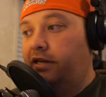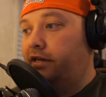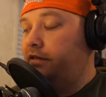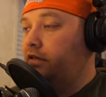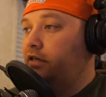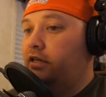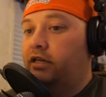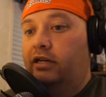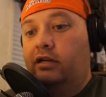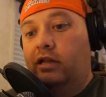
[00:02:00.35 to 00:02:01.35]
it,
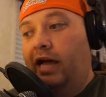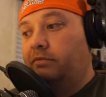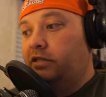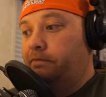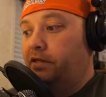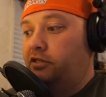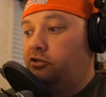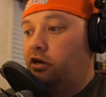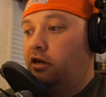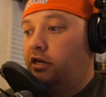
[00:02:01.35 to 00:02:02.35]
climbs up in the
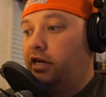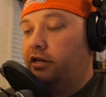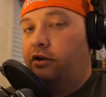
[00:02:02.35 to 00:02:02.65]
truck, and you